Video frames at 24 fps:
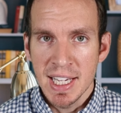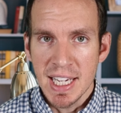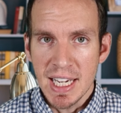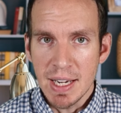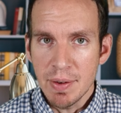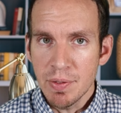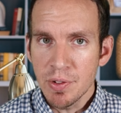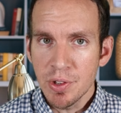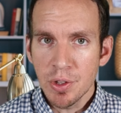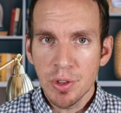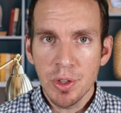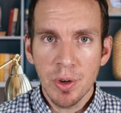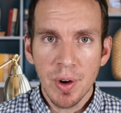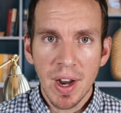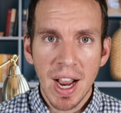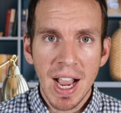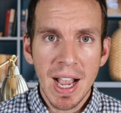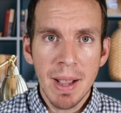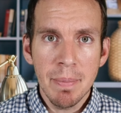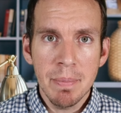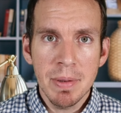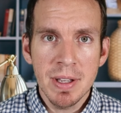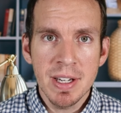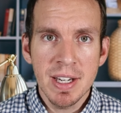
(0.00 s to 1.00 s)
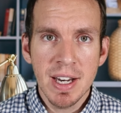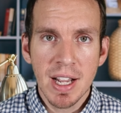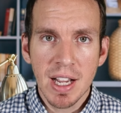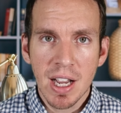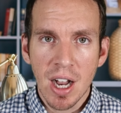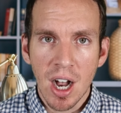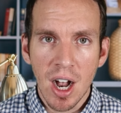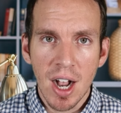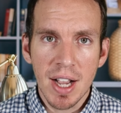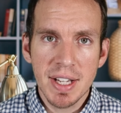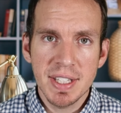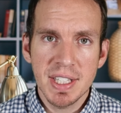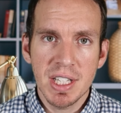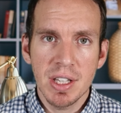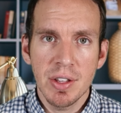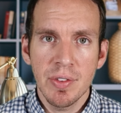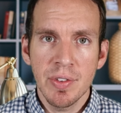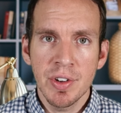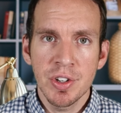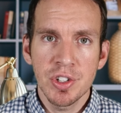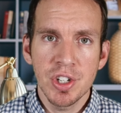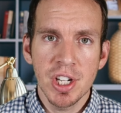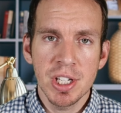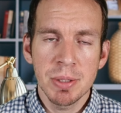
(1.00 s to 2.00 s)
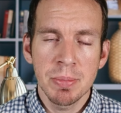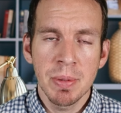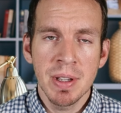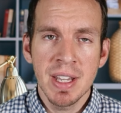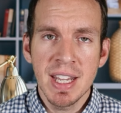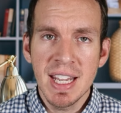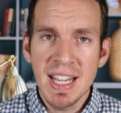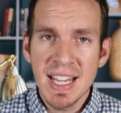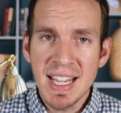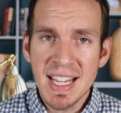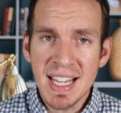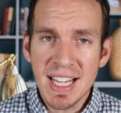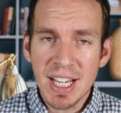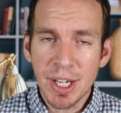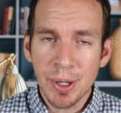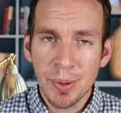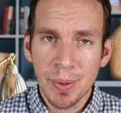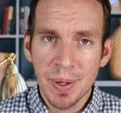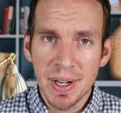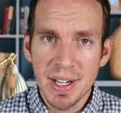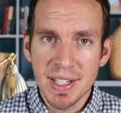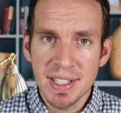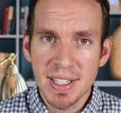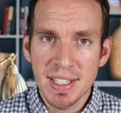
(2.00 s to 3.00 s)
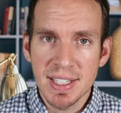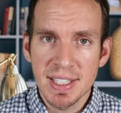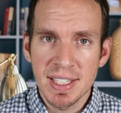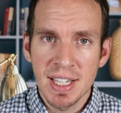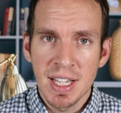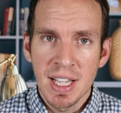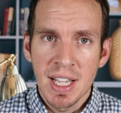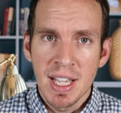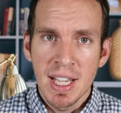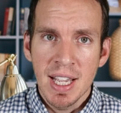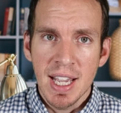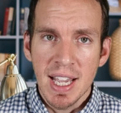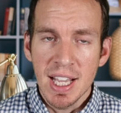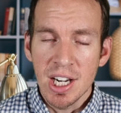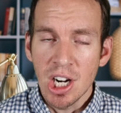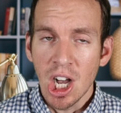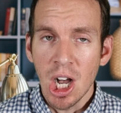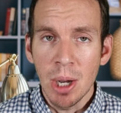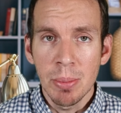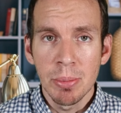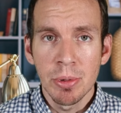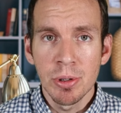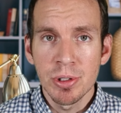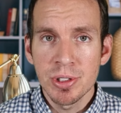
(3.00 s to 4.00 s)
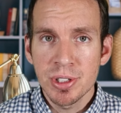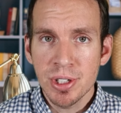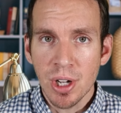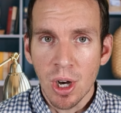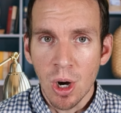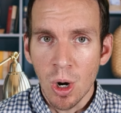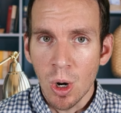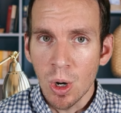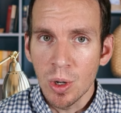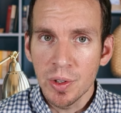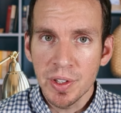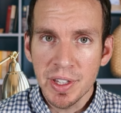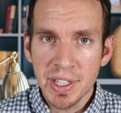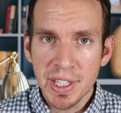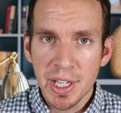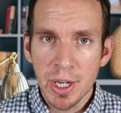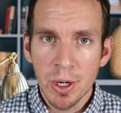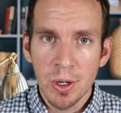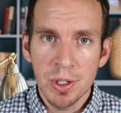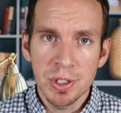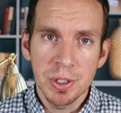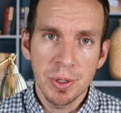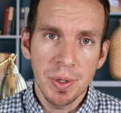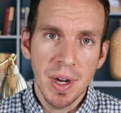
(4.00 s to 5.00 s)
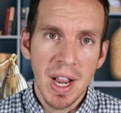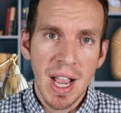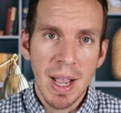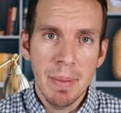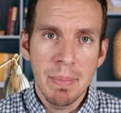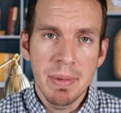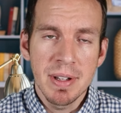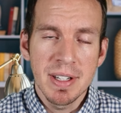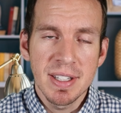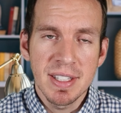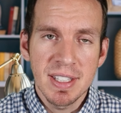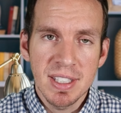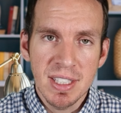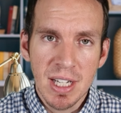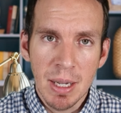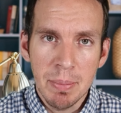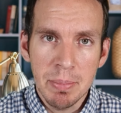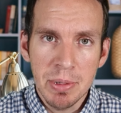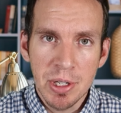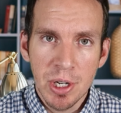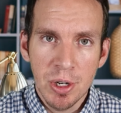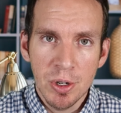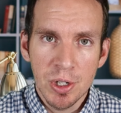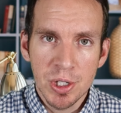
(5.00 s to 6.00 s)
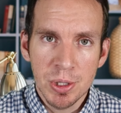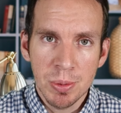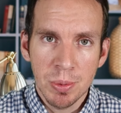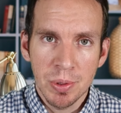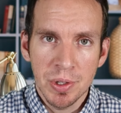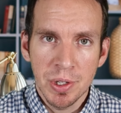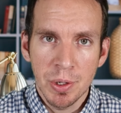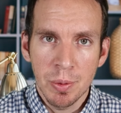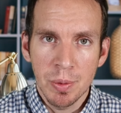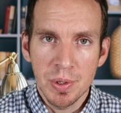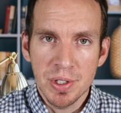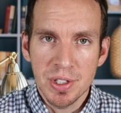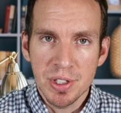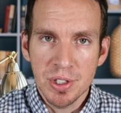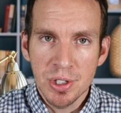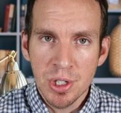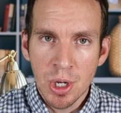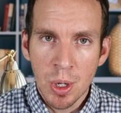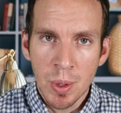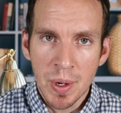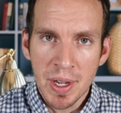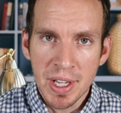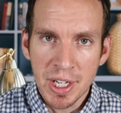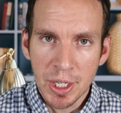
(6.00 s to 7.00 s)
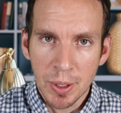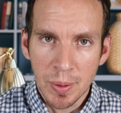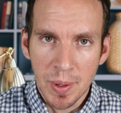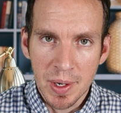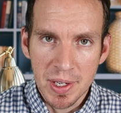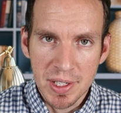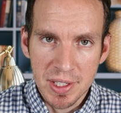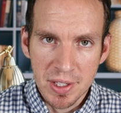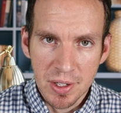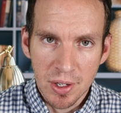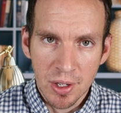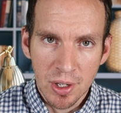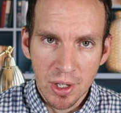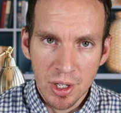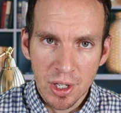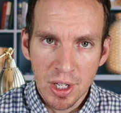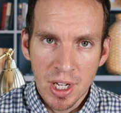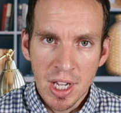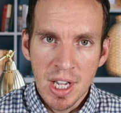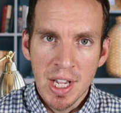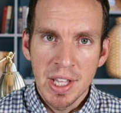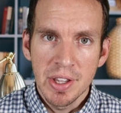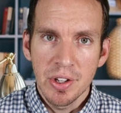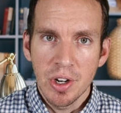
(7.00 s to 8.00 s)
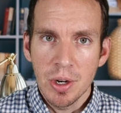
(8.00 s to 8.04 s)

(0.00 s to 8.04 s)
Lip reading: even though there have been cost of living adjustment increases in almost all the years, there have been some years where there was no increase at all.